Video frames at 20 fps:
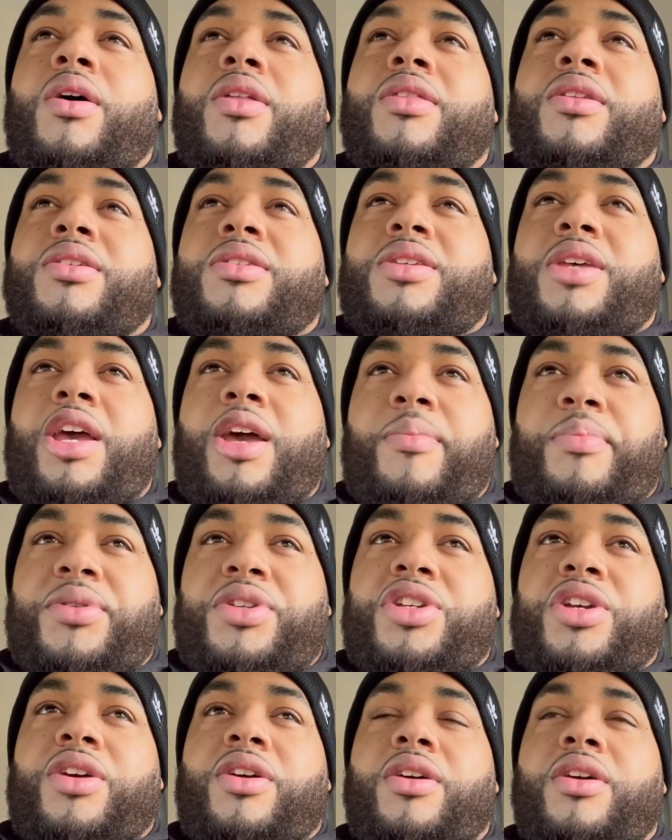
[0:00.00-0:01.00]
the
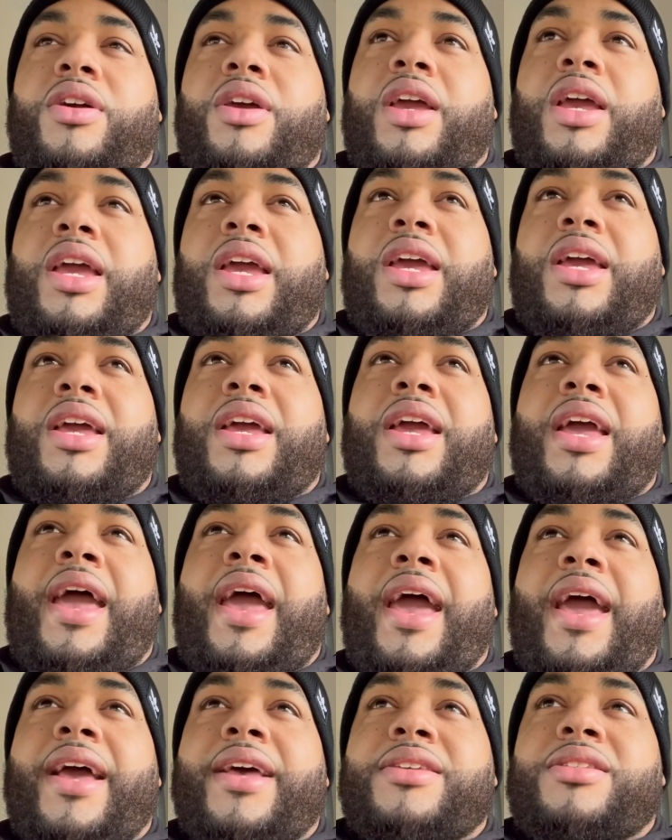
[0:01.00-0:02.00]
temperature, it
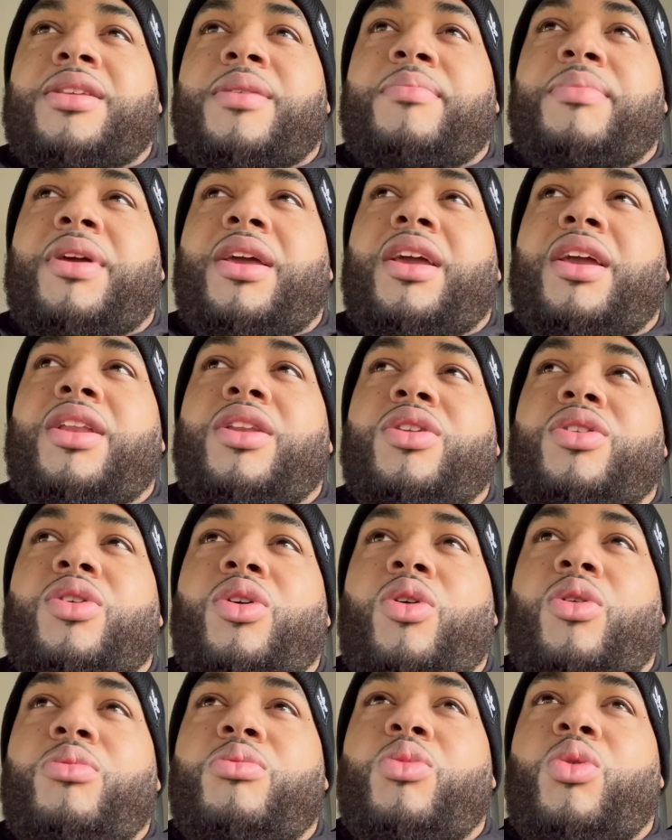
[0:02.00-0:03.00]
has to be
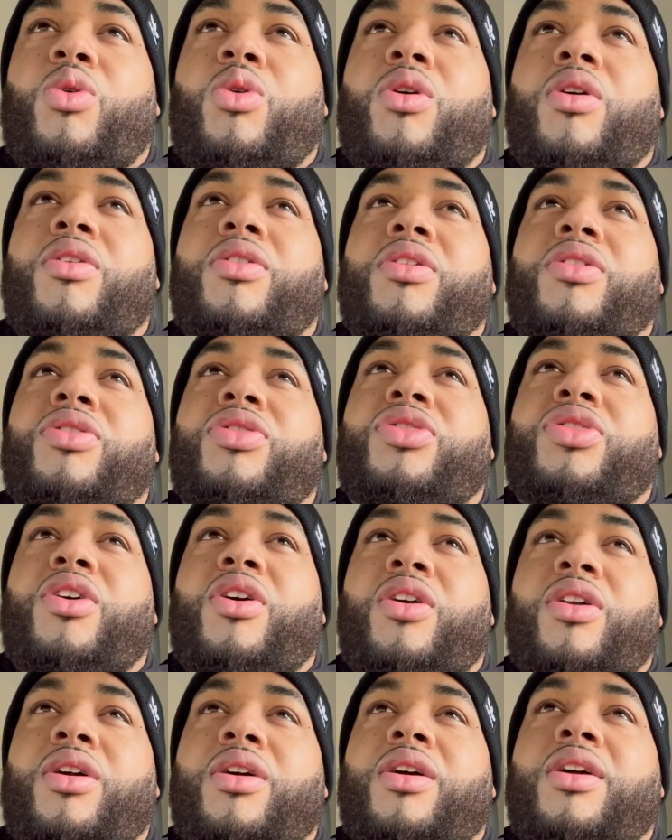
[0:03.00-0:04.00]
no more than
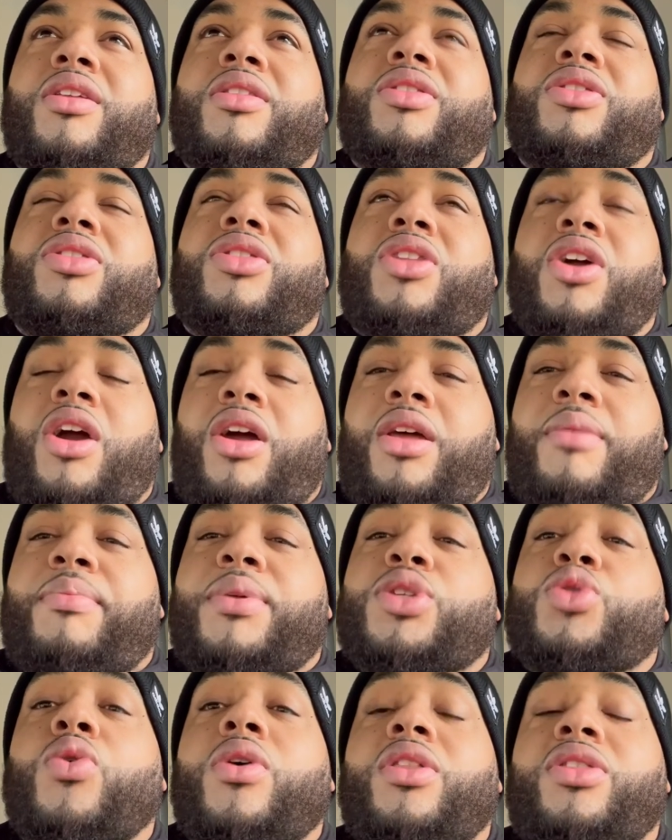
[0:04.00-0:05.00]
between
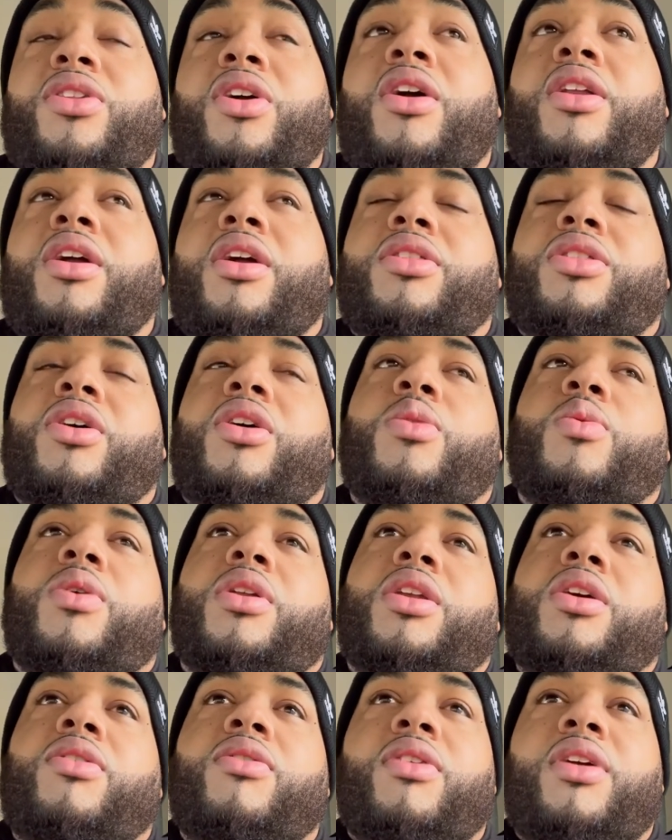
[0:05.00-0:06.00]
30 and 31
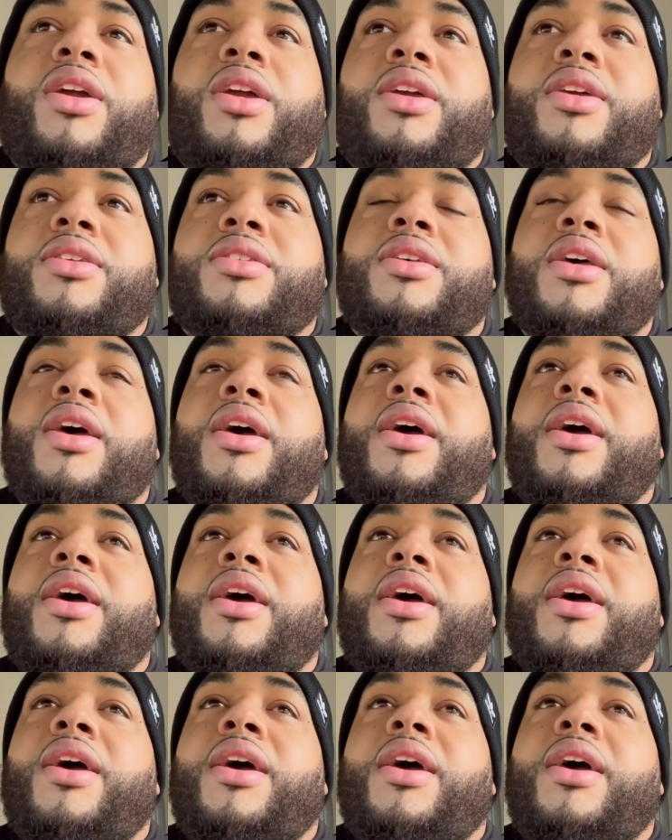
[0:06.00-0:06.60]
degrees.